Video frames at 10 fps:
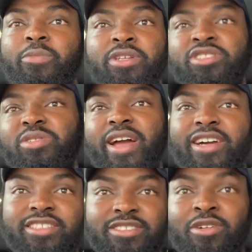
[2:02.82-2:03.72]
been
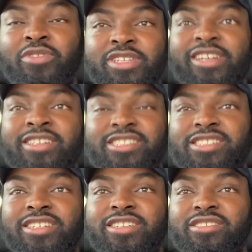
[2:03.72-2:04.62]
dragged over the
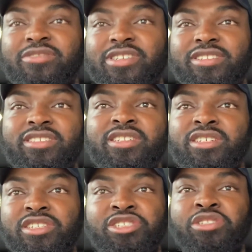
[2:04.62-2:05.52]
internet, over
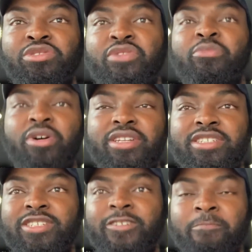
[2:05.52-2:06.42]
issues with
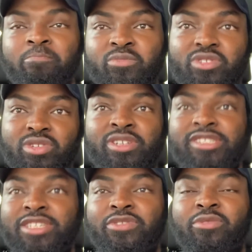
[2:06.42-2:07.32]
money, doing
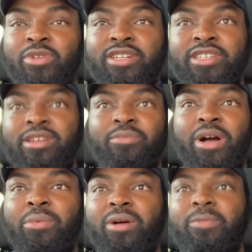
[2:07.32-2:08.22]
this for money,
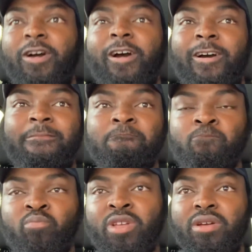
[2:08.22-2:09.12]
blah blah blah.
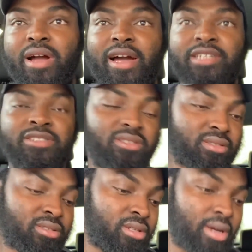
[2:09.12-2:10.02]
And
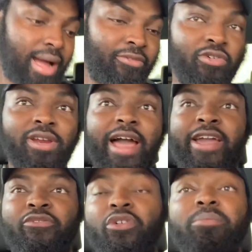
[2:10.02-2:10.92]
I feel
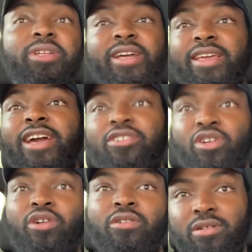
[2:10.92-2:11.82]
like from the
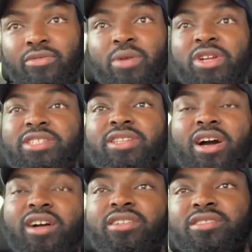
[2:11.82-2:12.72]
get-go, from the start,